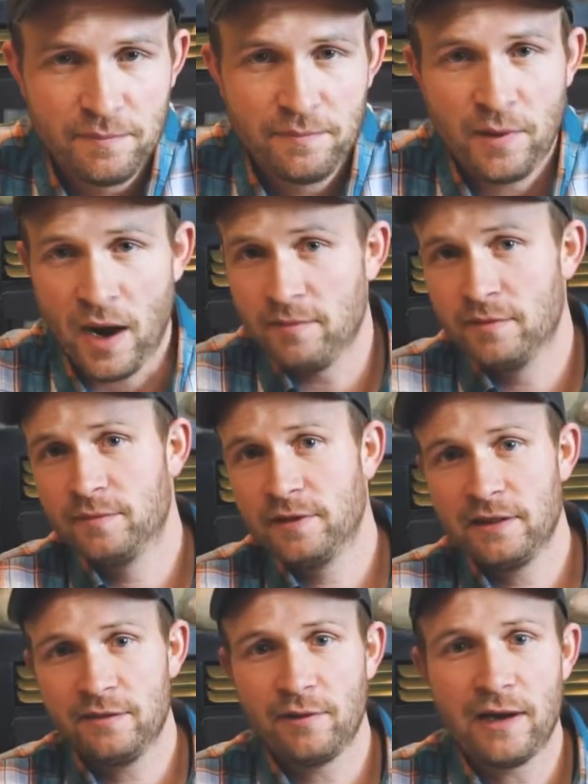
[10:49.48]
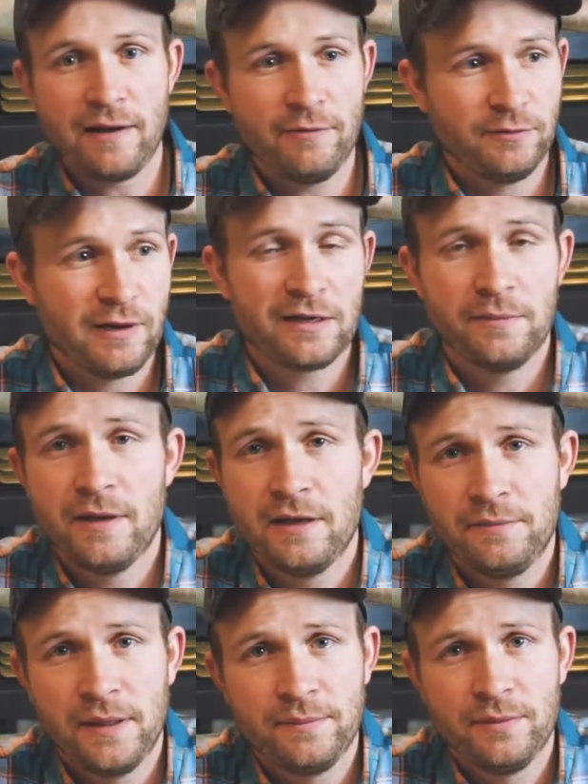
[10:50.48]
probably what I would recommend
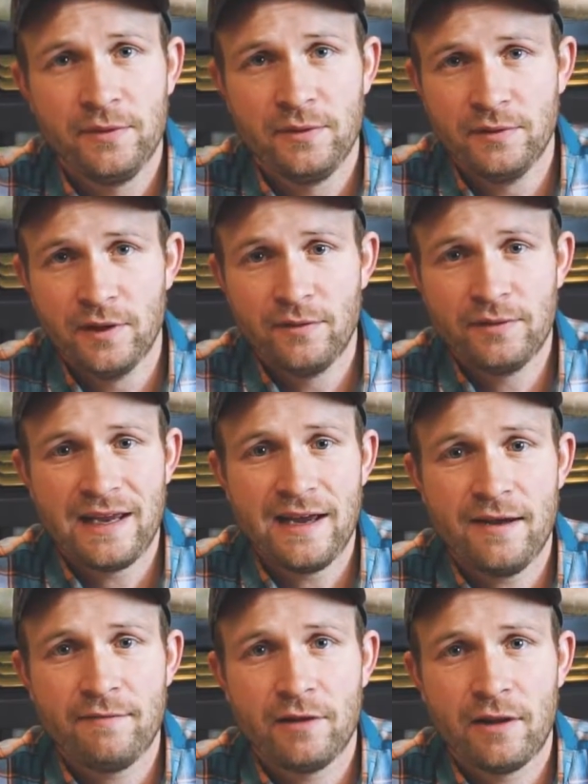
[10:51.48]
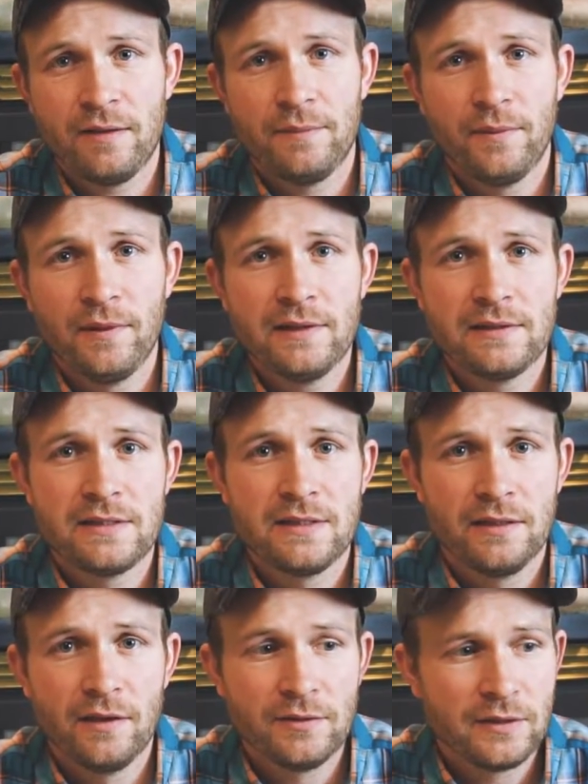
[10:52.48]
to people who don't have a lot of points.
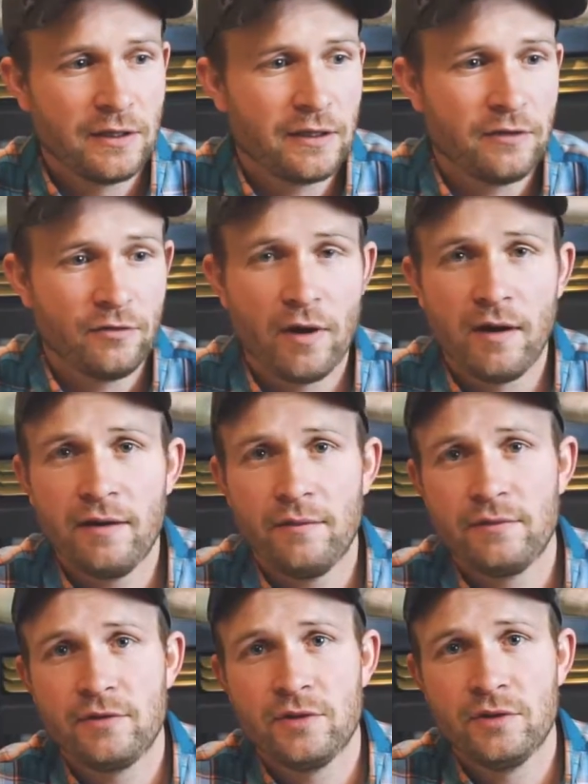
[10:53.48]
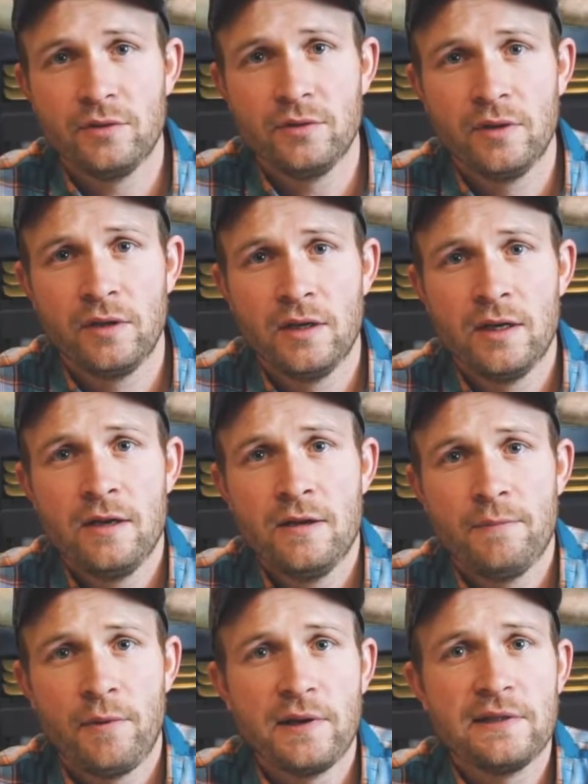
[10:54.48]
You know, you can draw it with 2
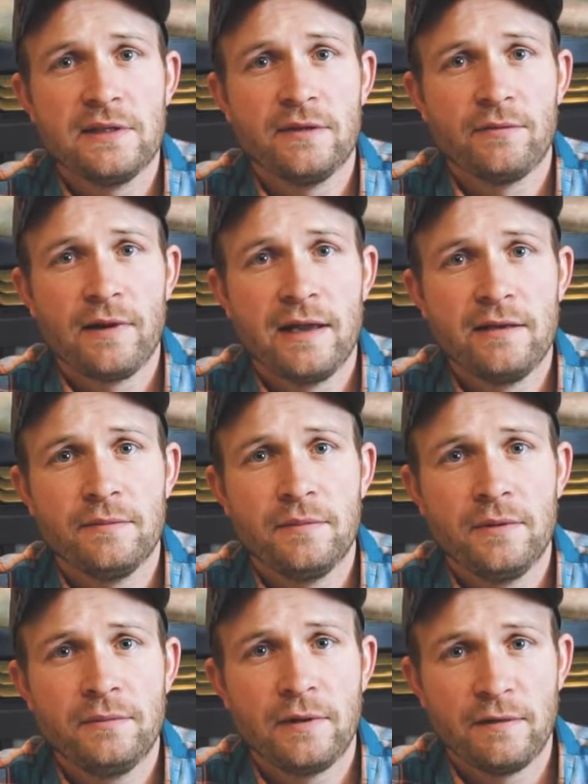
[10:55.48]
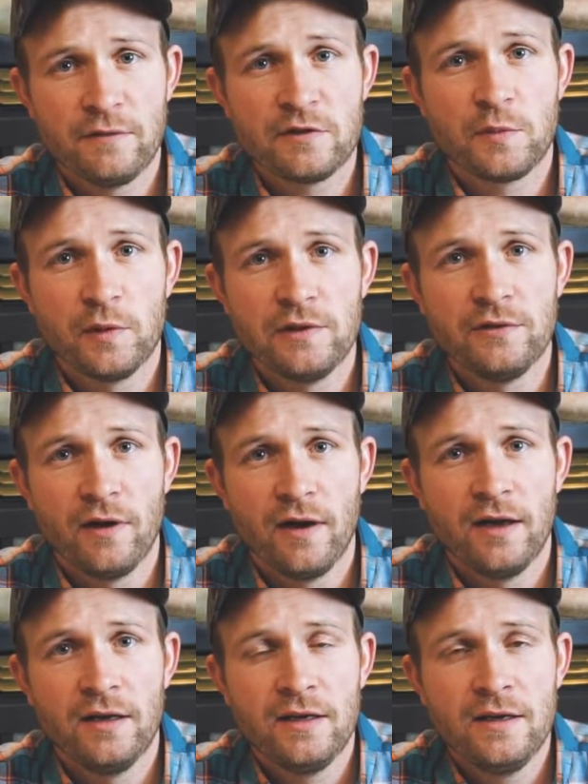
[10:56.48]
points in the random preference point
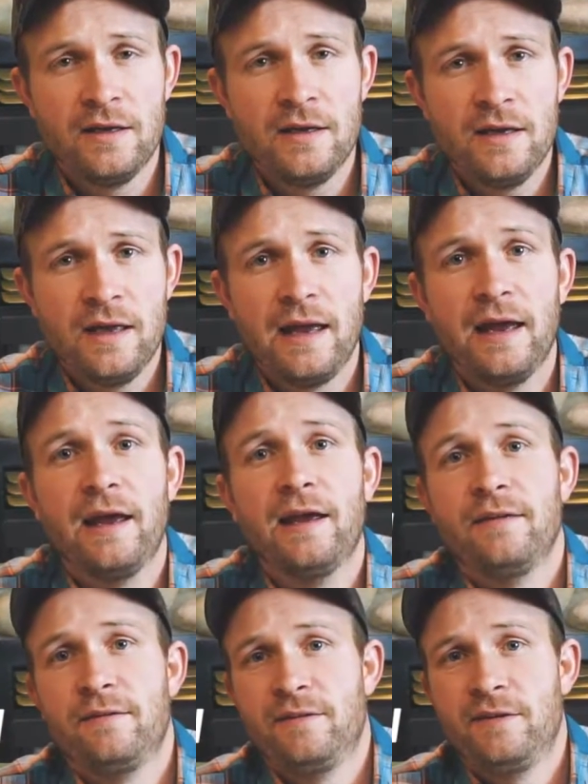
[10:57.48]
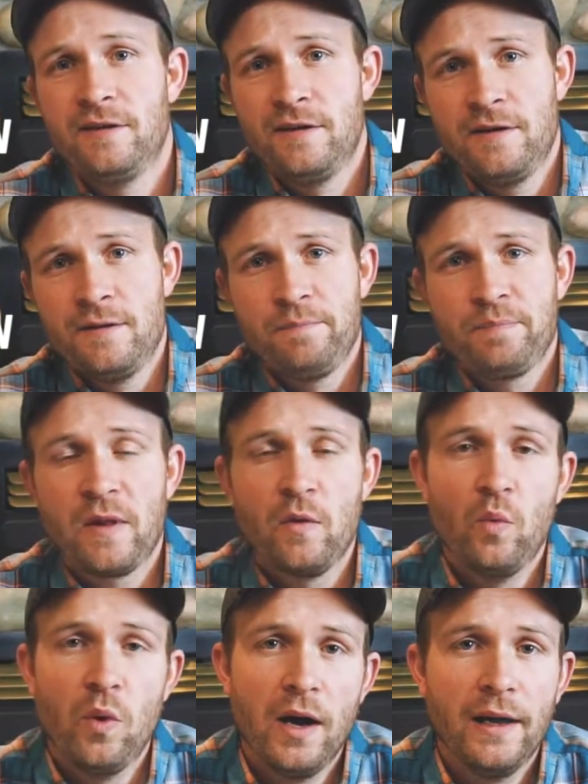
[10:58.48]
draw and
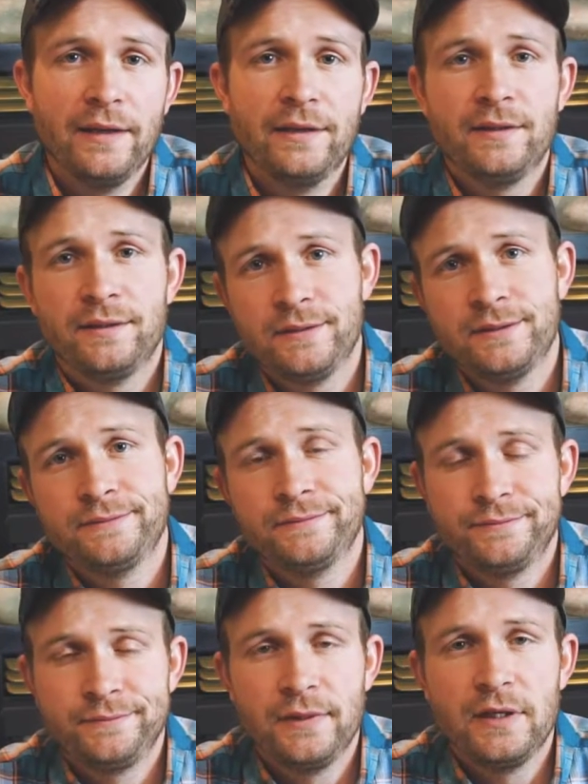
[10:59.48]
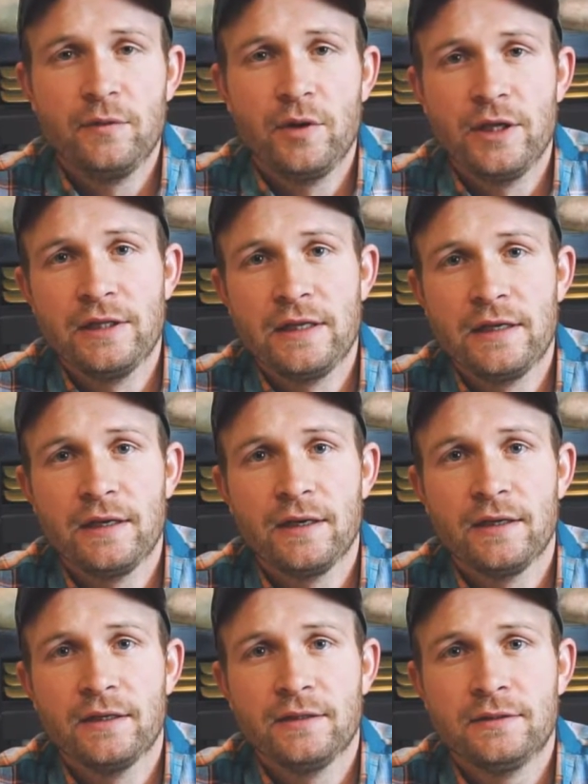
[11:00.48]
1 in
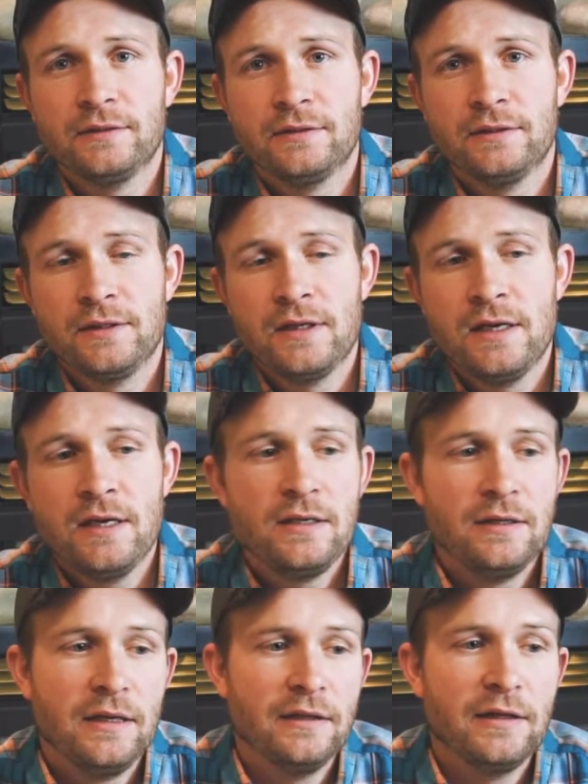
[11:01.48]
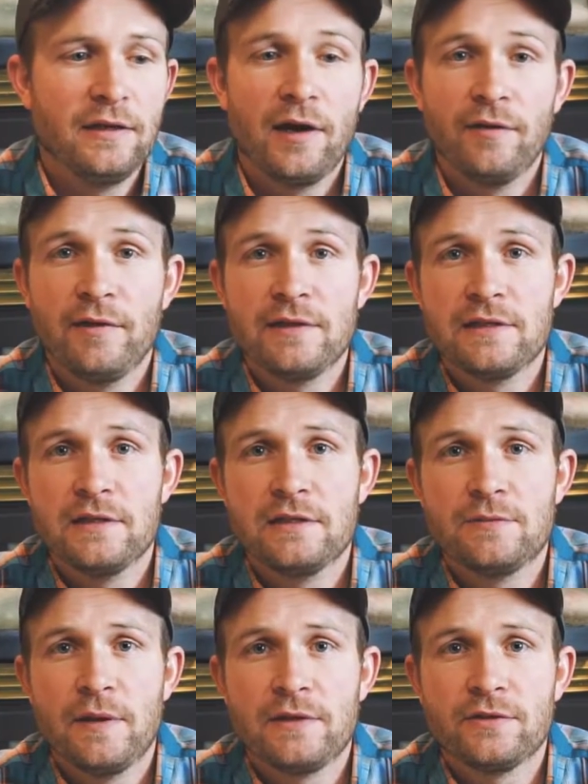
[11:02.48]
the non-resident
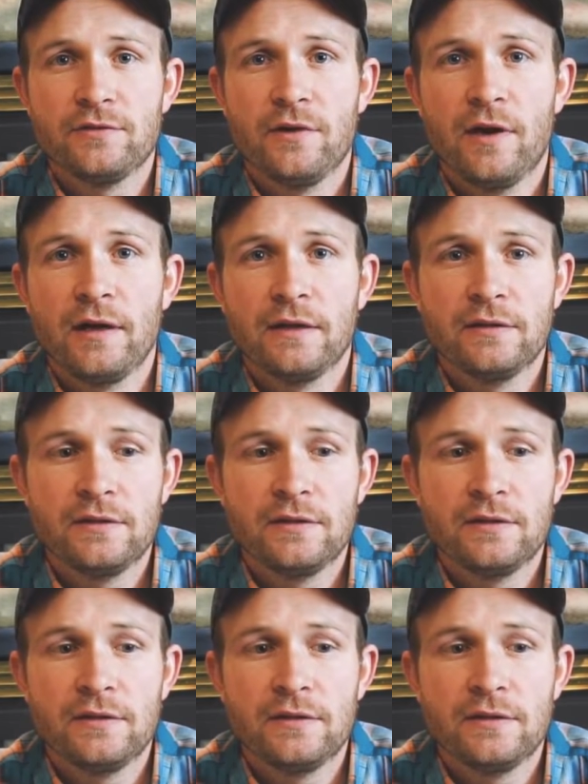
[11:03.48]
special drawing.